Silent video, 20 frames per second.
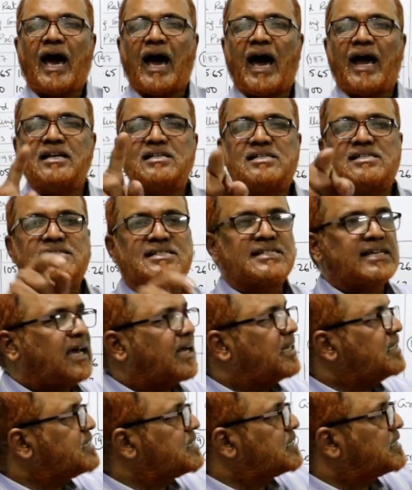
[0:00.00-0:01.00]
and
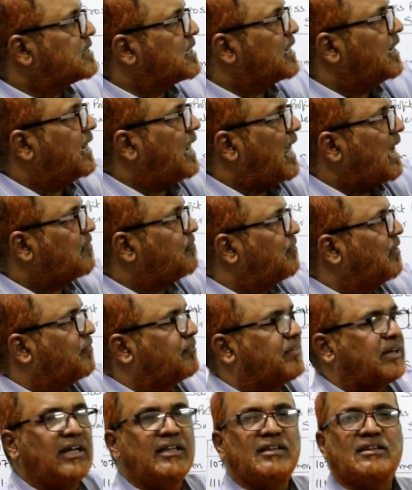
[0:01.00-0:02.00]
sales
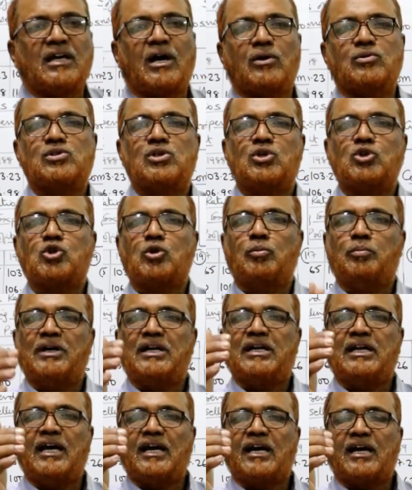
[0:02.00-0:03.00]
3,15,000 should
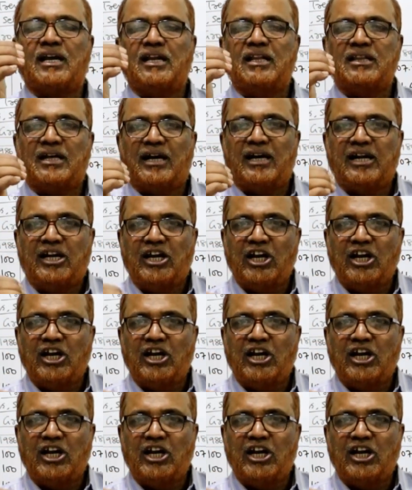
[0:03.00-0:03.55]
be taken in the